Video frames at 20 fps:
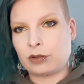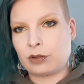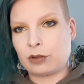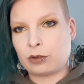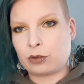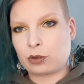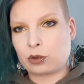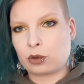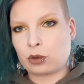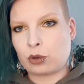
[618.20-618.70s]

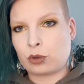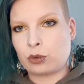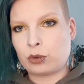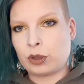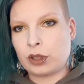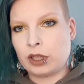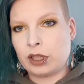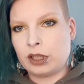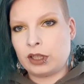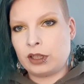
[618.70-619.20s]
also
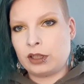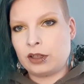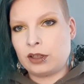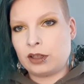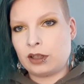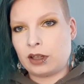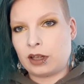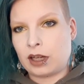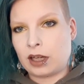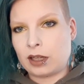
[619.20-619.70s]

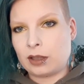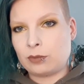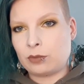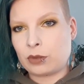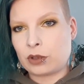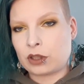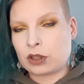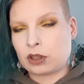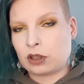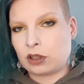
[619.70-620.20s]

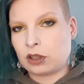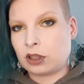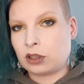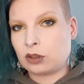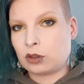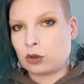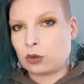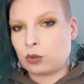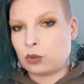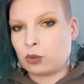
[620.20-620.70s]
I'm
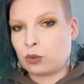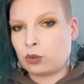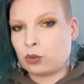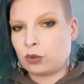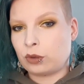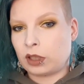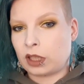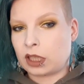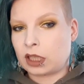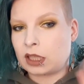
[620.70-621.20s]
starting to
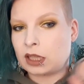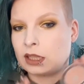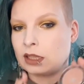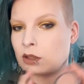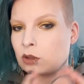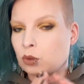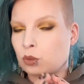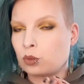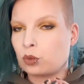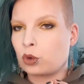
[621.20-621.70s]
like
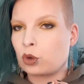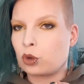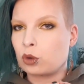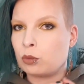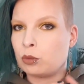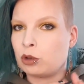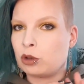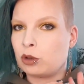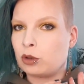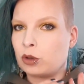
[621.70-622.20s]
this
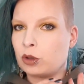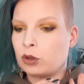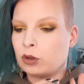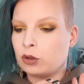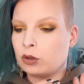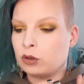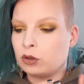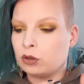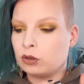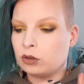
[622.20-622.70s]
warmer.
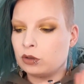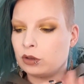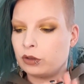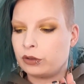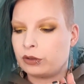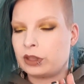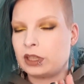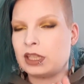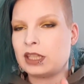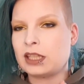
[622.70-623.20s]

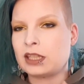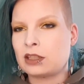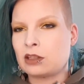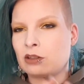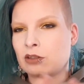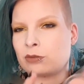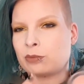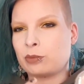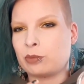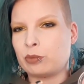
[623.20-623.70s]
Well, this is
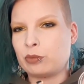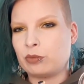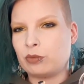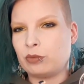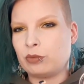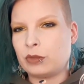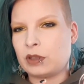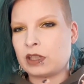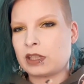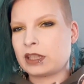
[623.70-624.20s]
not,
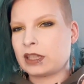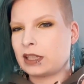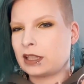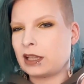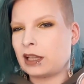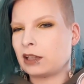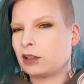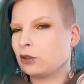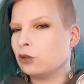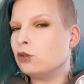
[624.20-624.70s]
this is
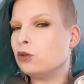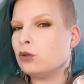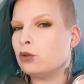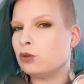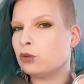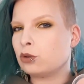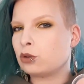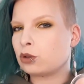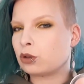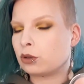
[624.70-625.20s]
like
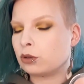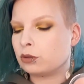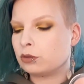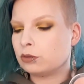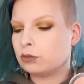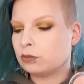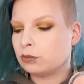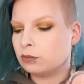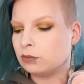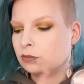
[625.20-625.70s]
neutral.
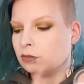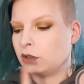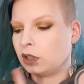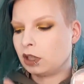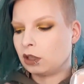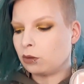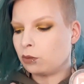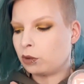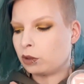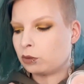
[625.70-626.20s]

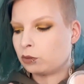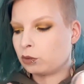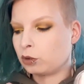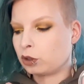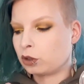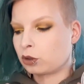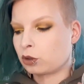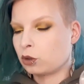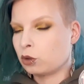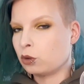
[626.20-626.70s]
The other one
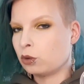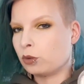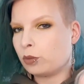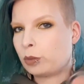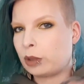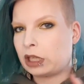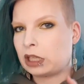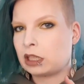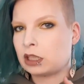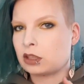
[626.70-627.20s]
was cool
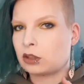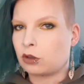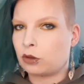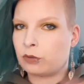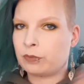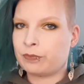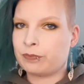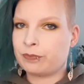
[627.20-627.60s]
pink, so